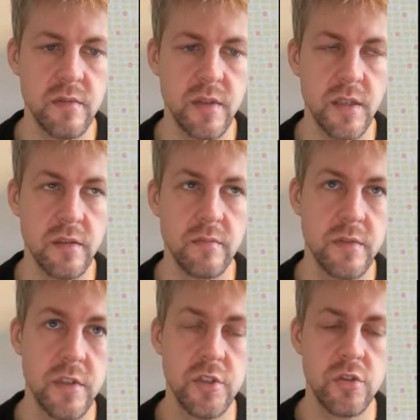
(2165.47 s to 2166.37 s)
like
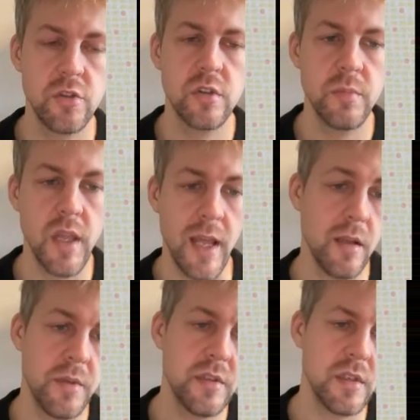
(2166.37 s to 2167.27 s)
a suitable
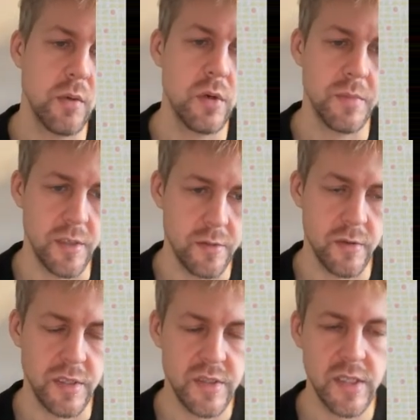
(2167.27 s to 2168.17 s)
element in our
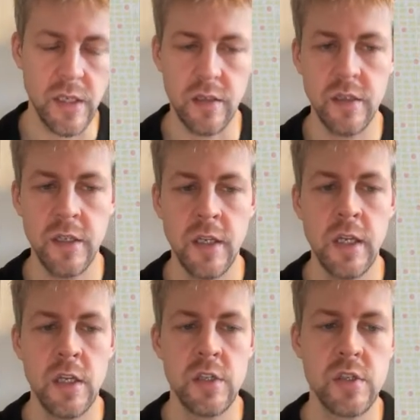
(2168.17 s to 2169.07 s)
monotonic stack.
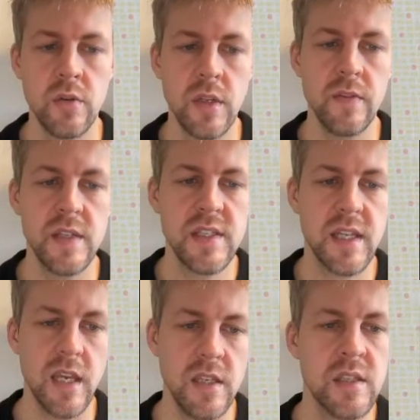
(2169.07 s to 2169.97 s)
So in this
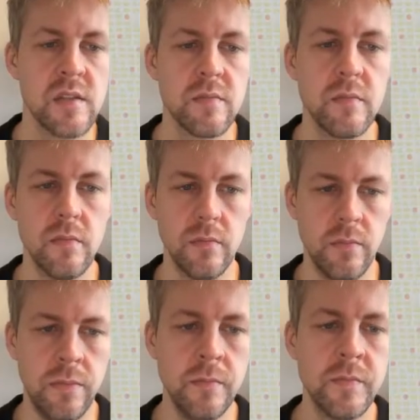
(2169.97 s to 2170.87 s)
case,
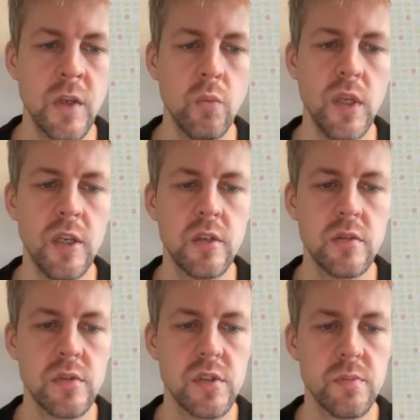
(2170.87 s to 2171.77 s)
we need to
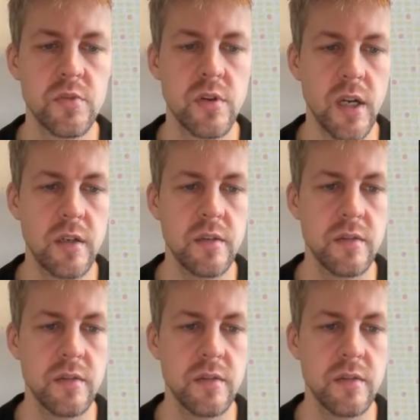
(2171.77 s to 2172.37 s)
subtract.